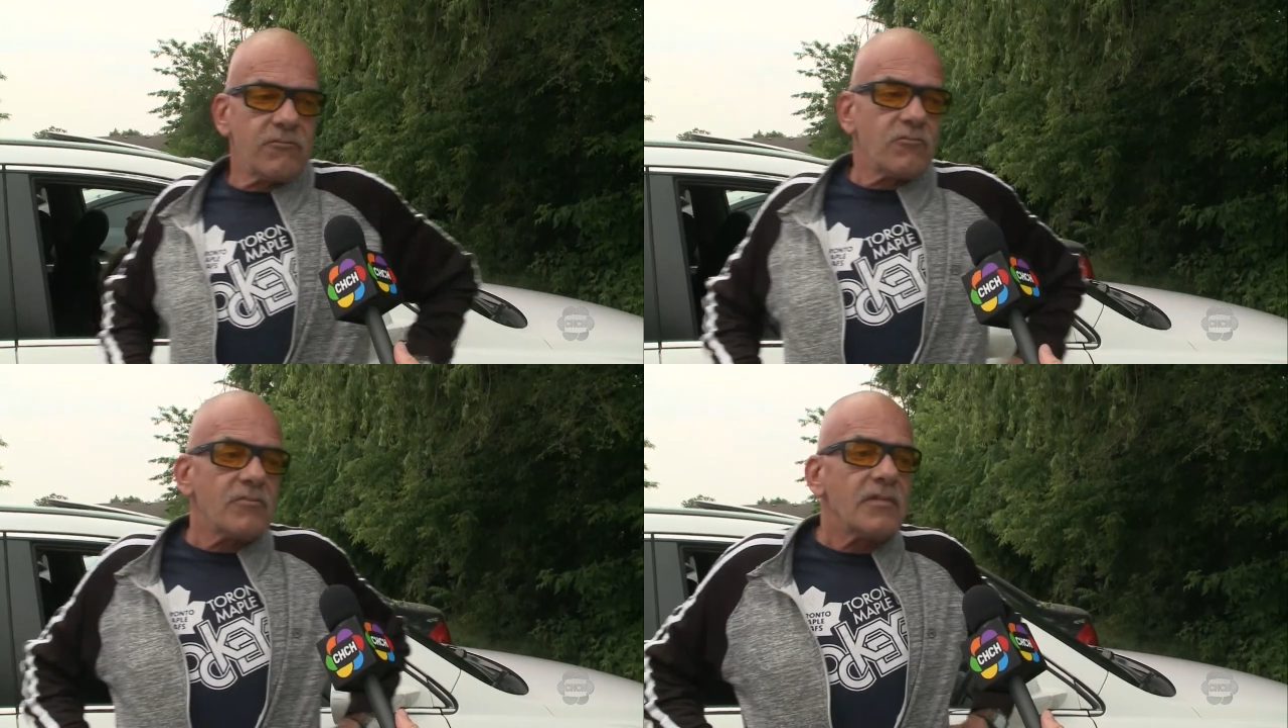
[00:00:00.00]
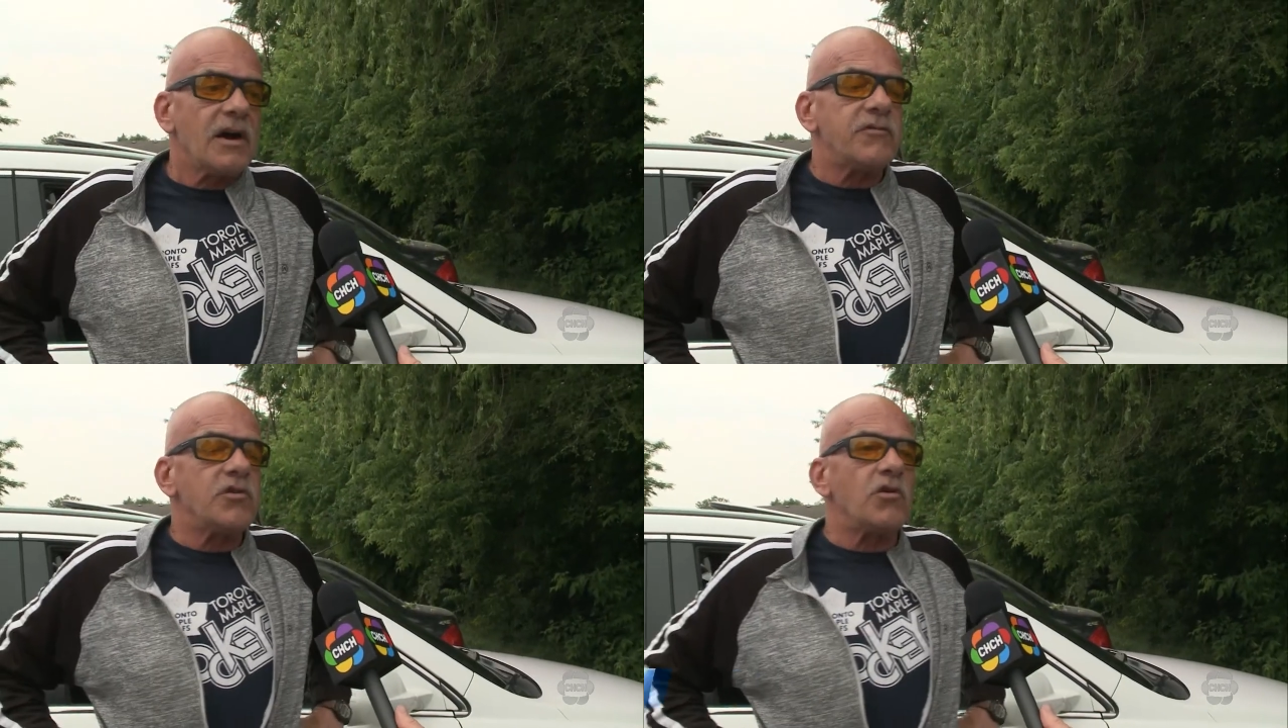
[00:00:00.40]

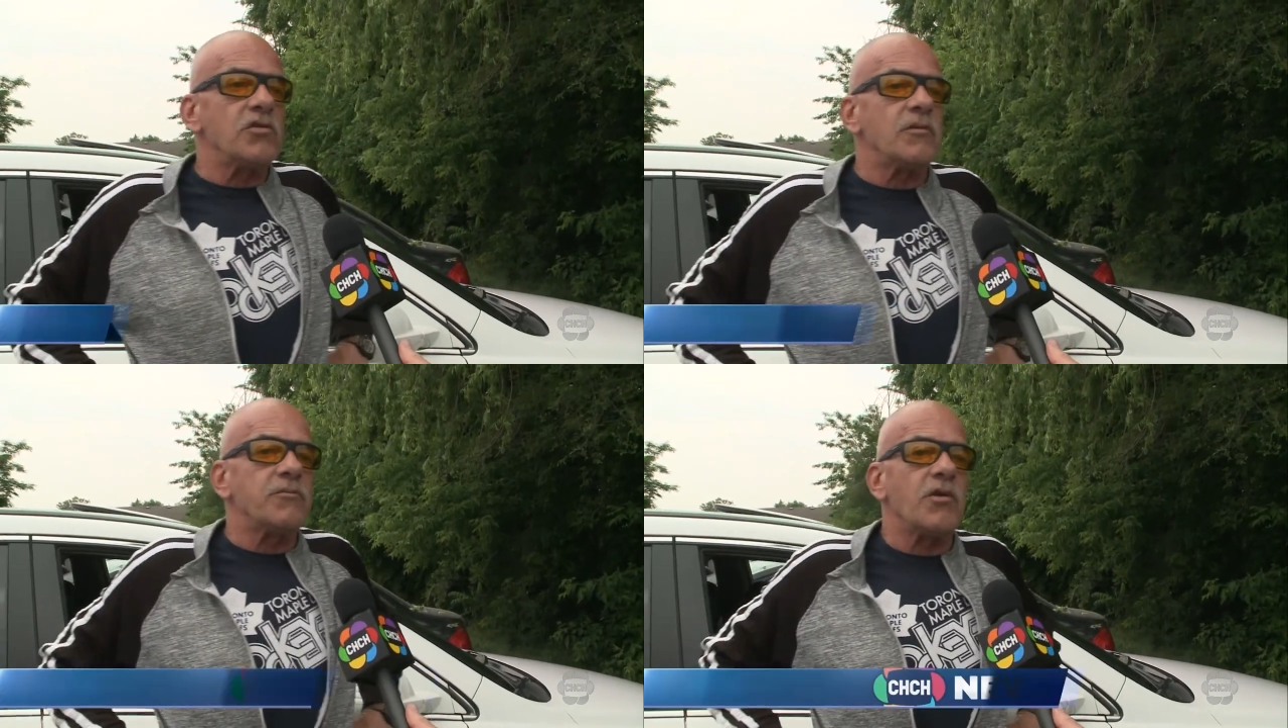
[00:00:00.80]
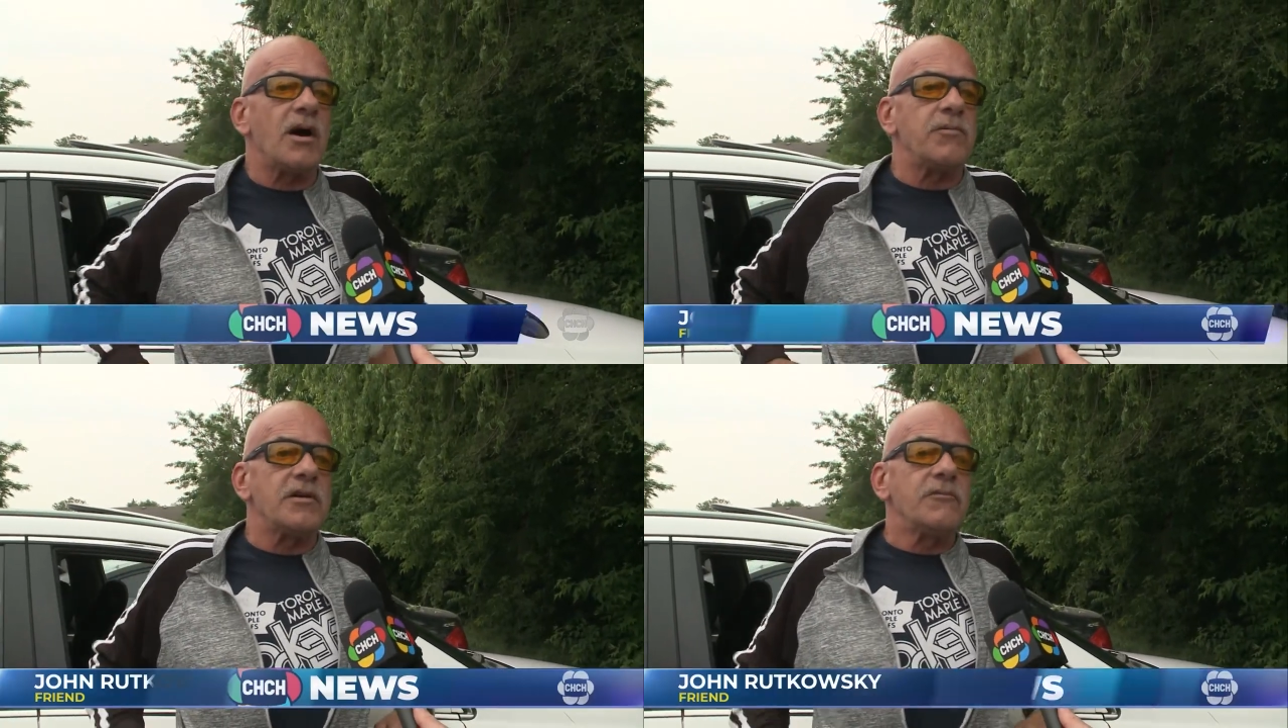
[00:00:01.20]
Right. I've known them
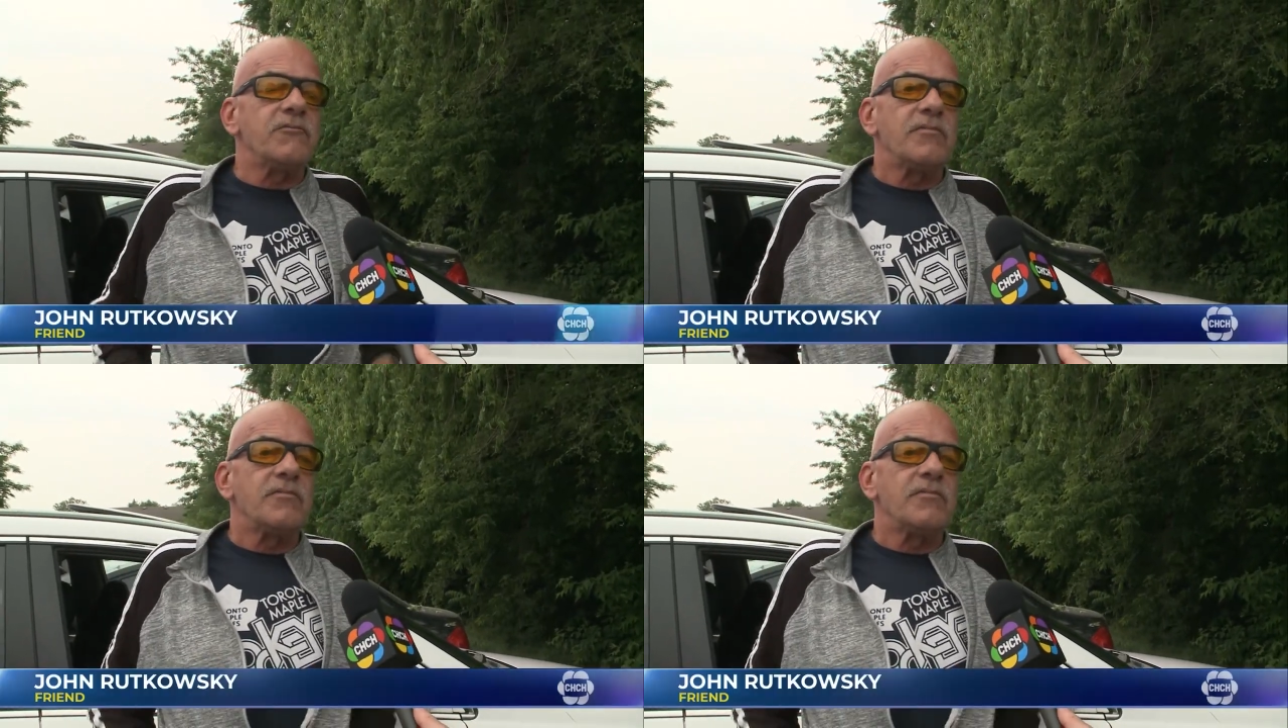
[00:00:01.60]
probably